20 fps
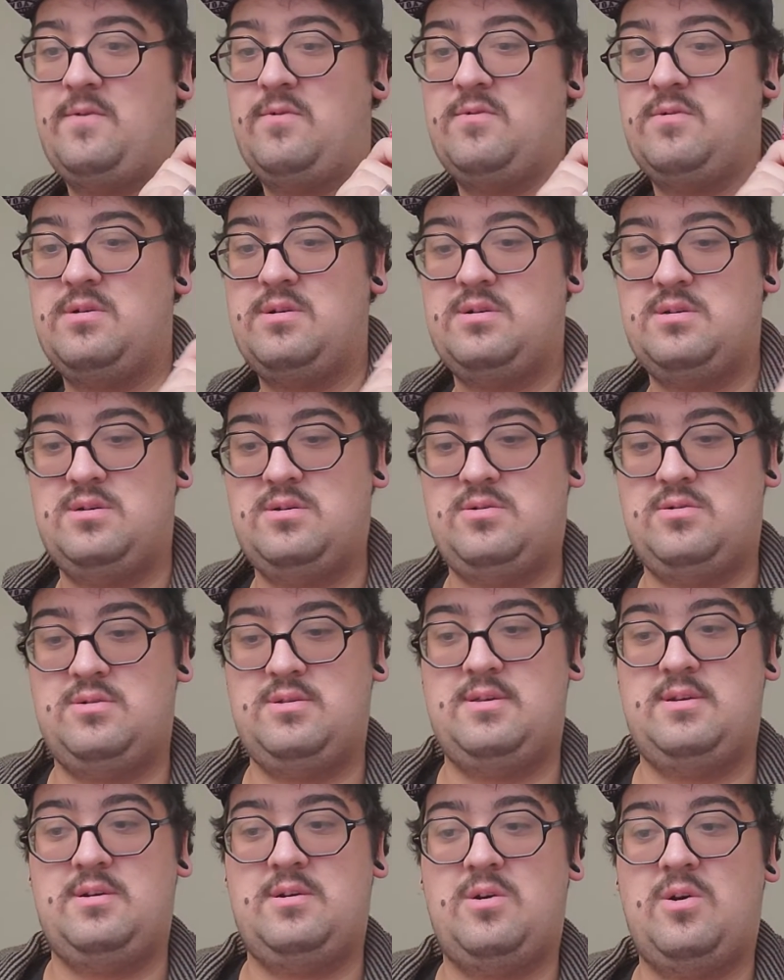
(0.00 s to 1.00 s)
or
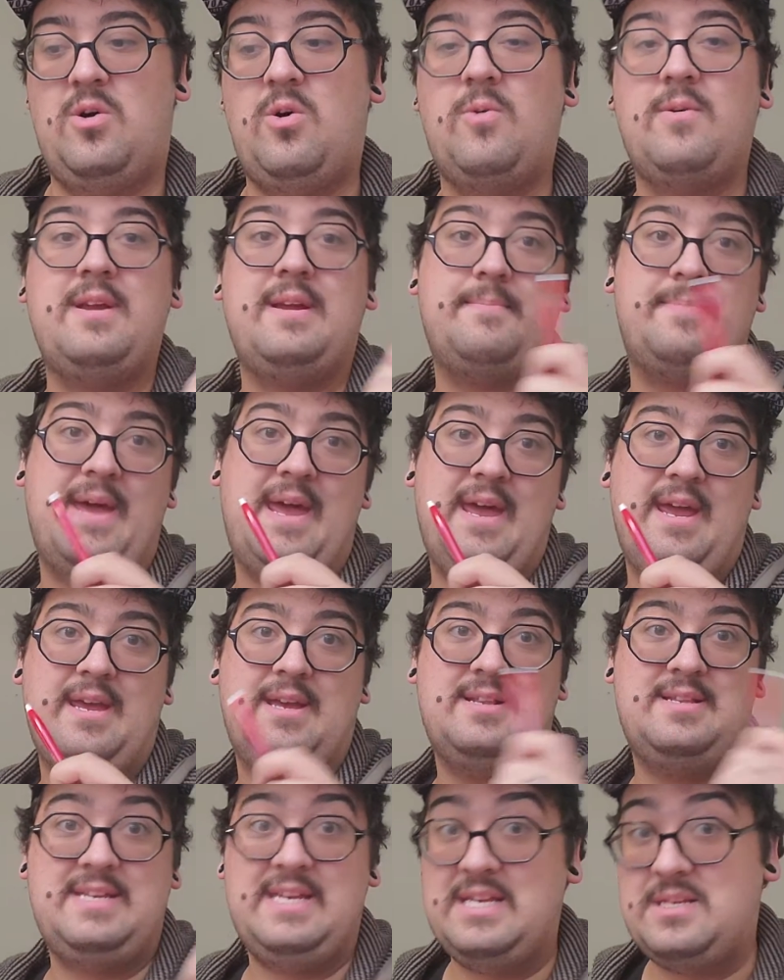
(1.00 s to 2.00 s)
the Holding
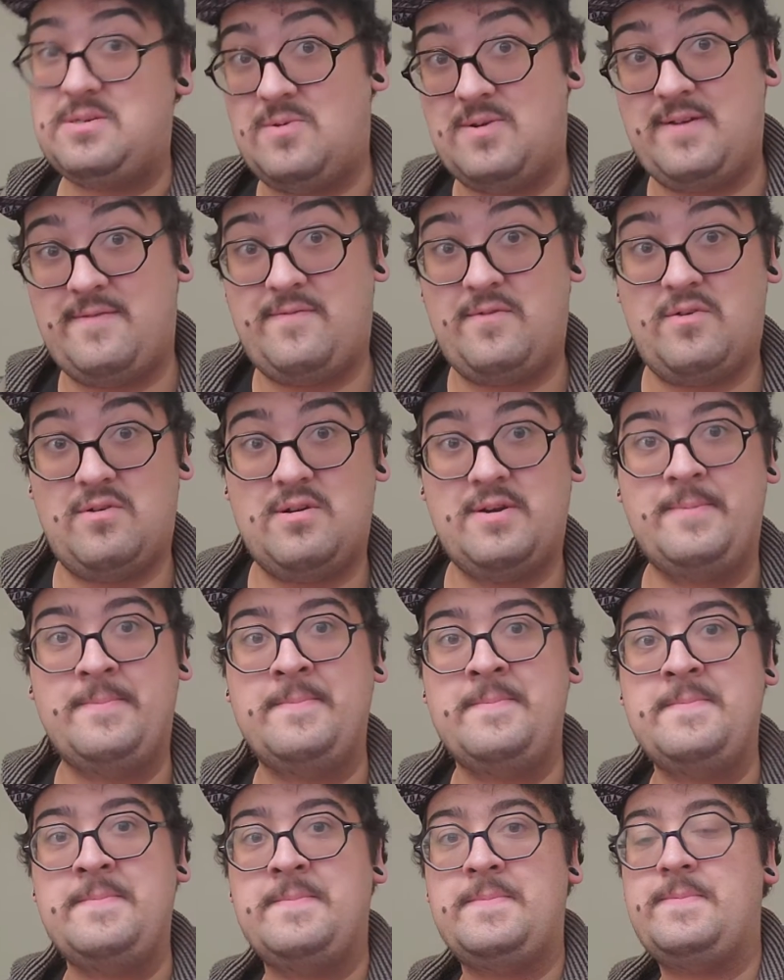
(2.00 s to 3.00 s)
Bay D24.
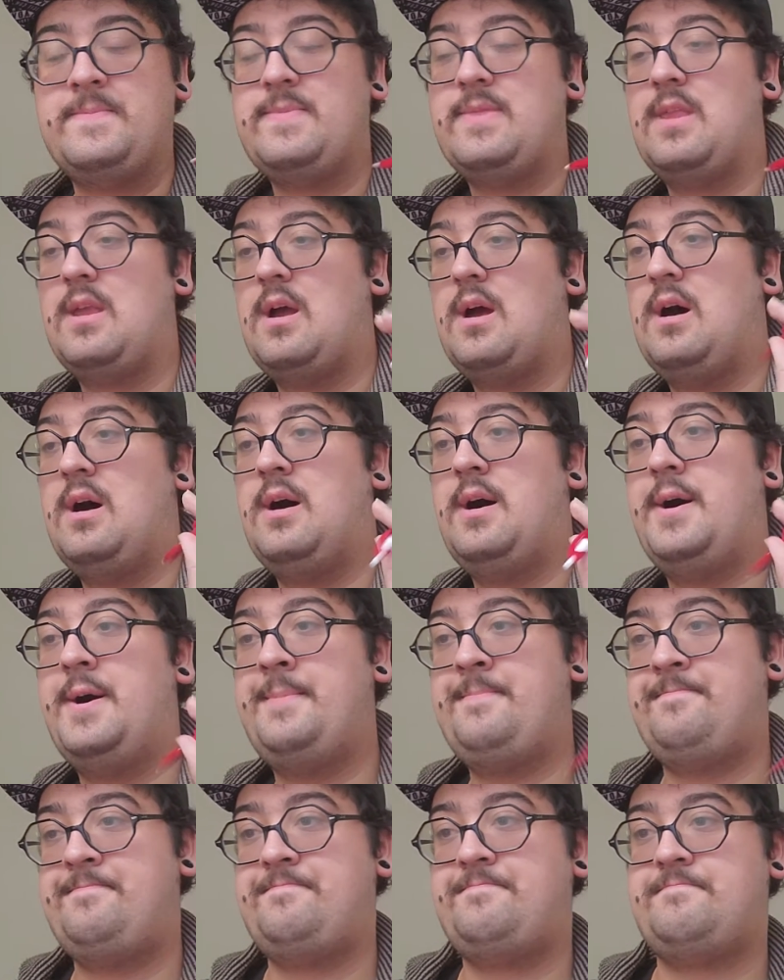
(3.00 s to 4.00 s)

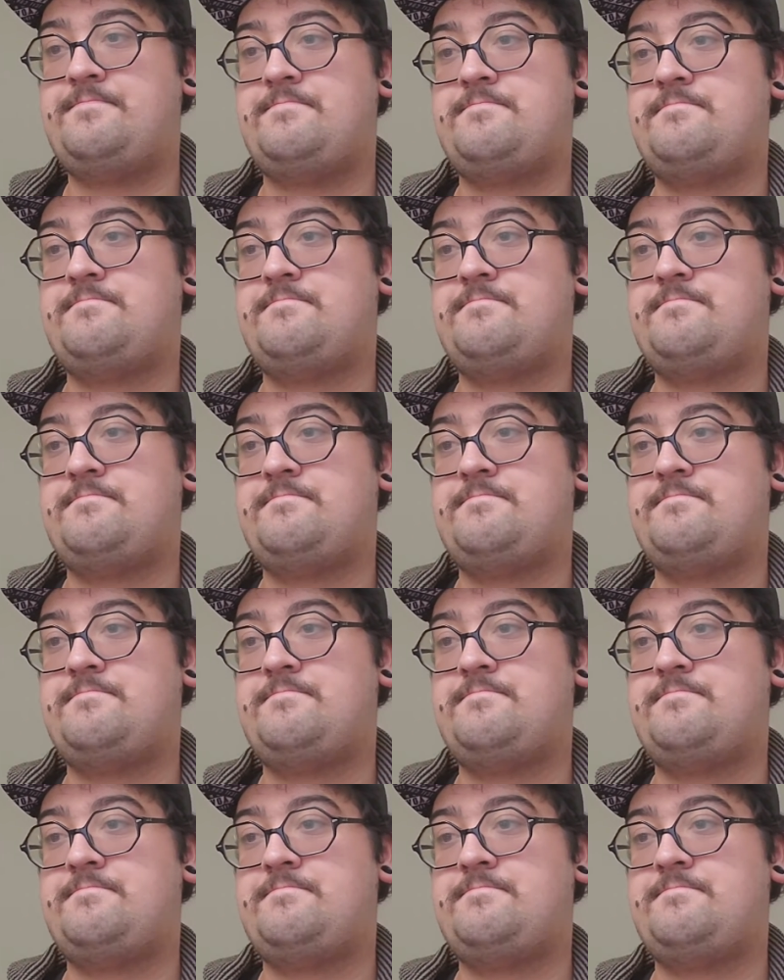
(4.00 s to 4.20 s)
And